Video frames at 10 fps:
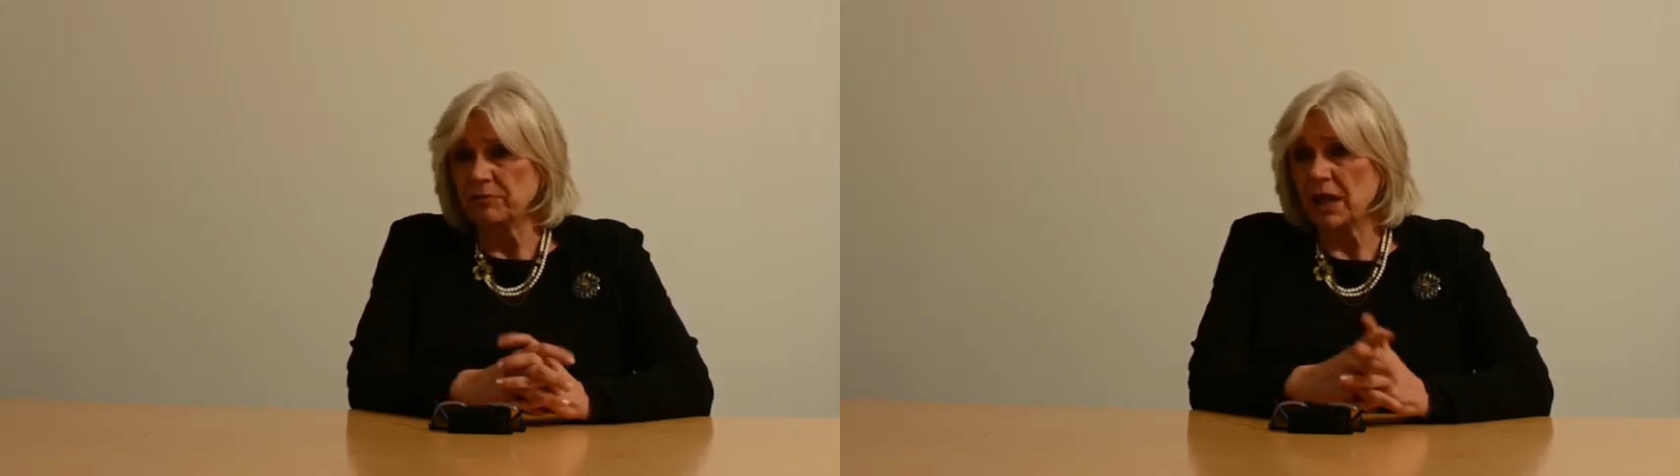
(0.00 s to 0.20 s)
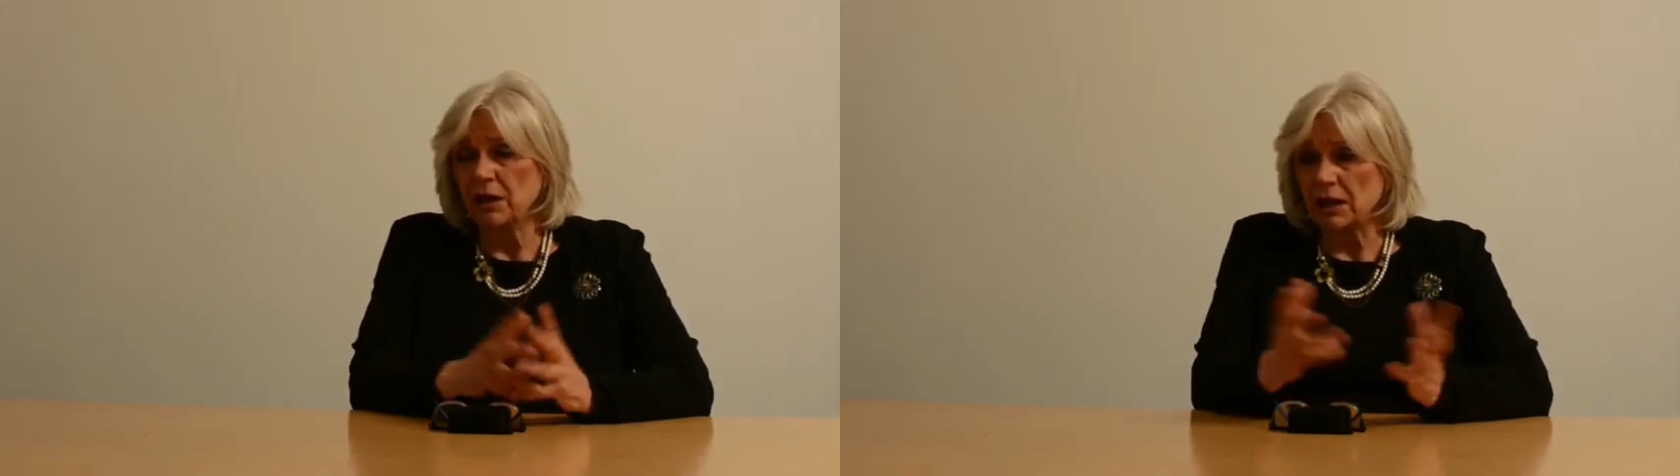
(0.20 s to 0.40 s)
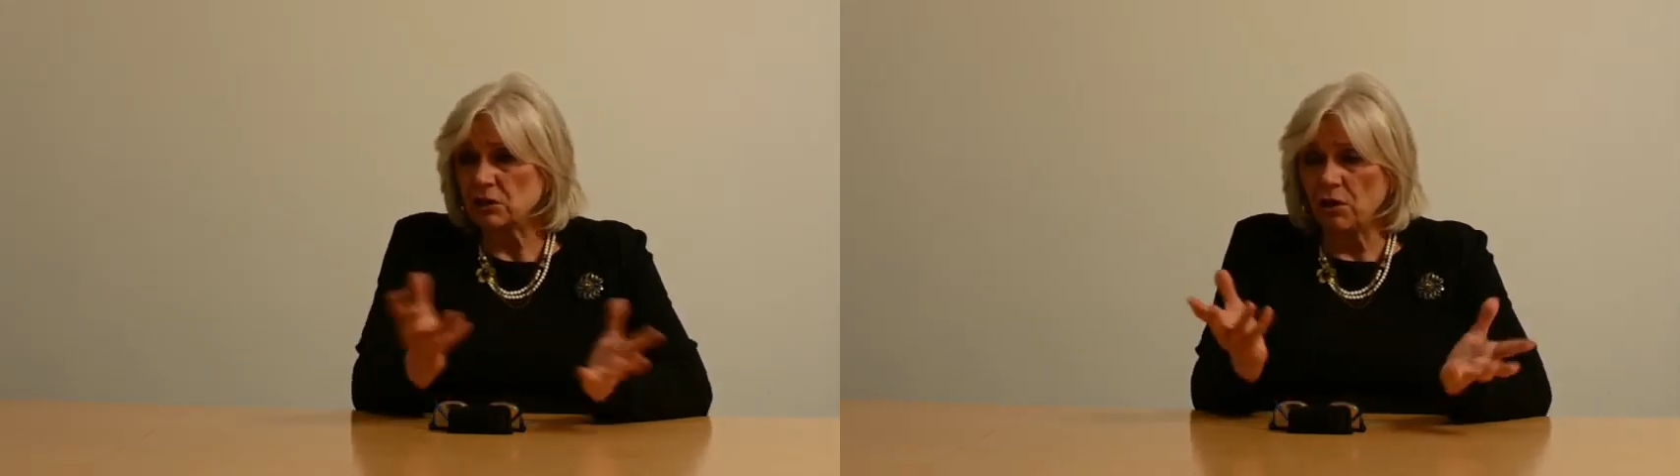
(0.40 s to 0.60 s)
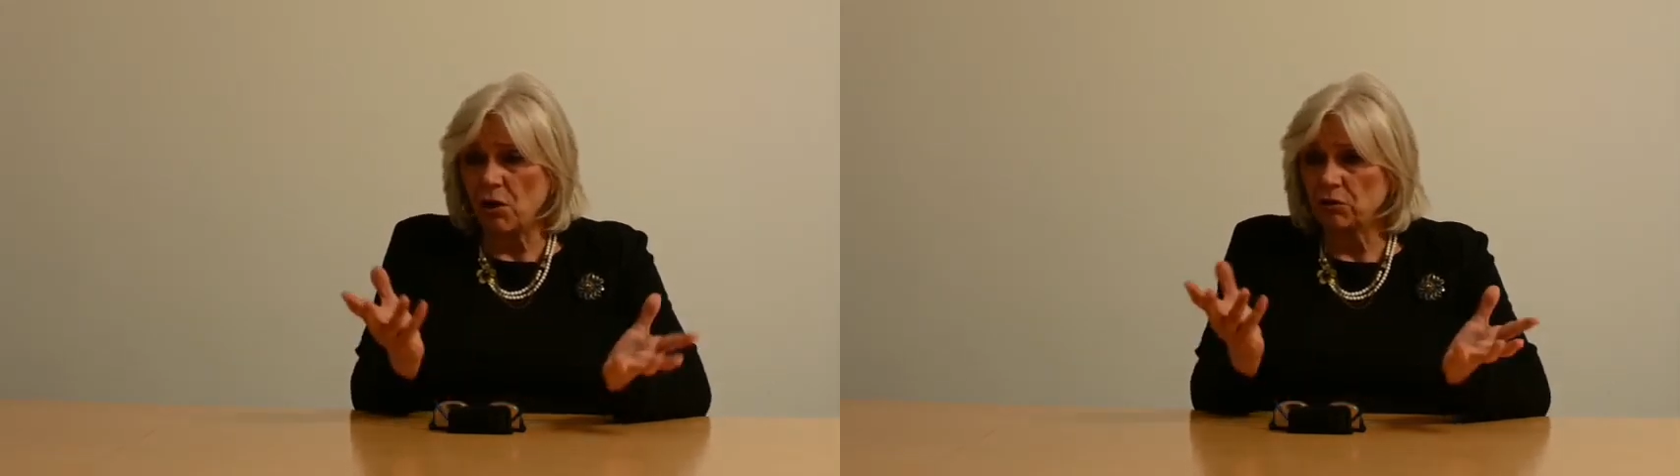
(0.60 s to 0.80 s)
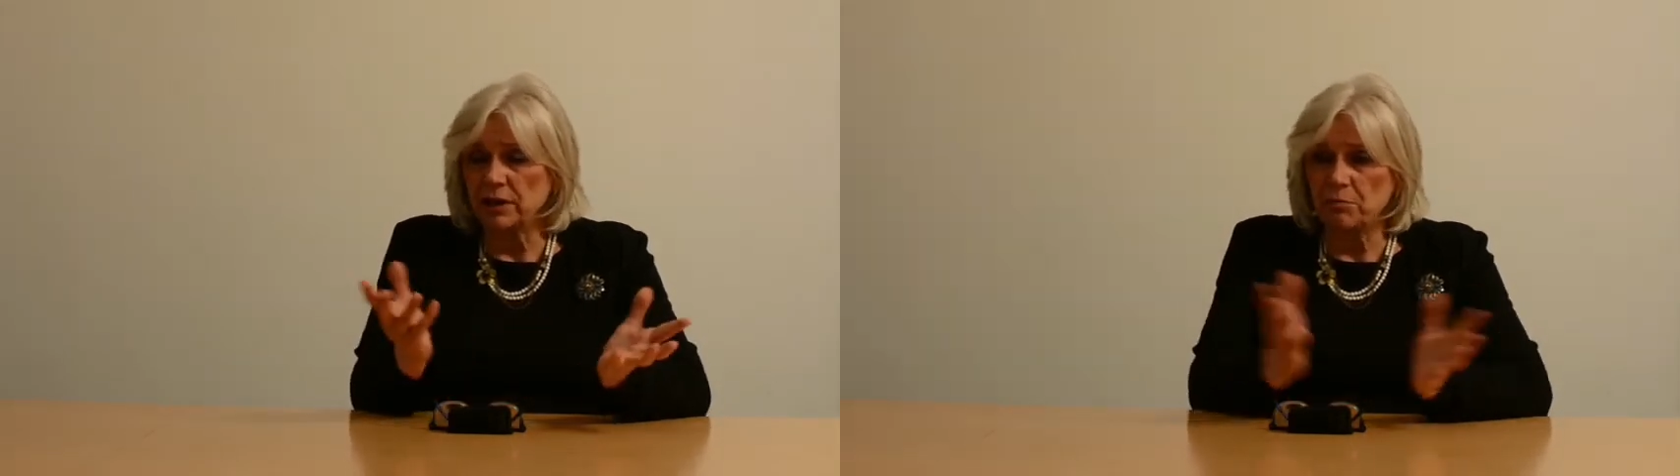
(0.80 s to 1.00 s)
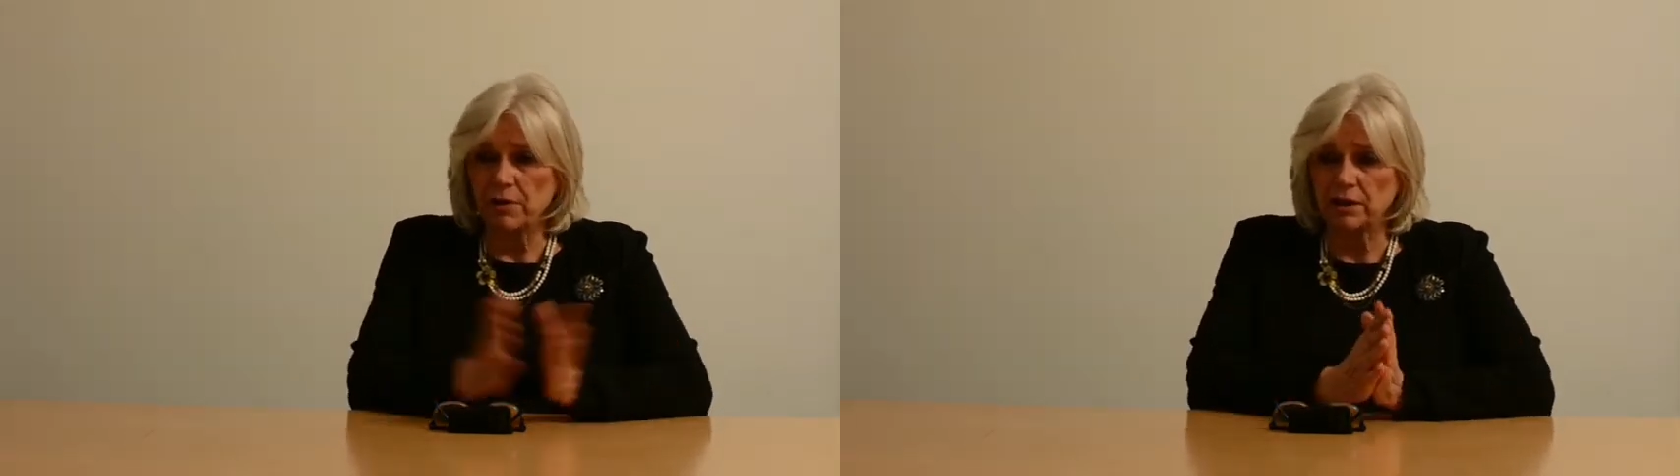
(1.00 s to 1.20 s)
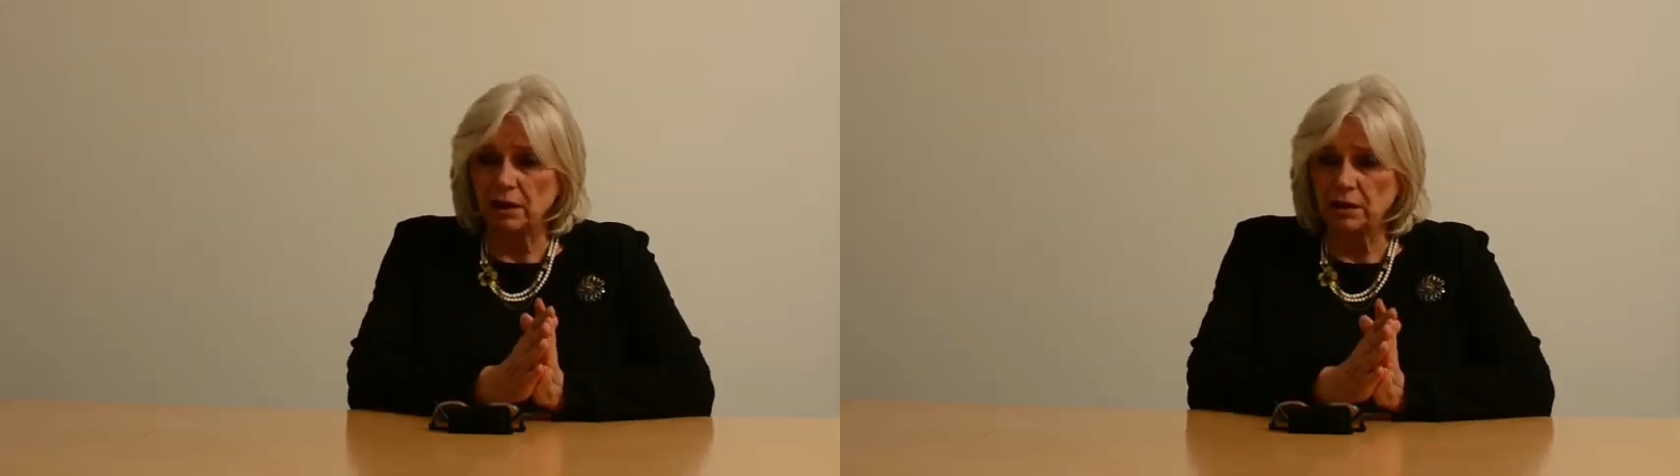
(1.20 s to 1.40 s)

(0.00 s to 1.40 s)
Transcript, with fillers: can actually hold their breath. I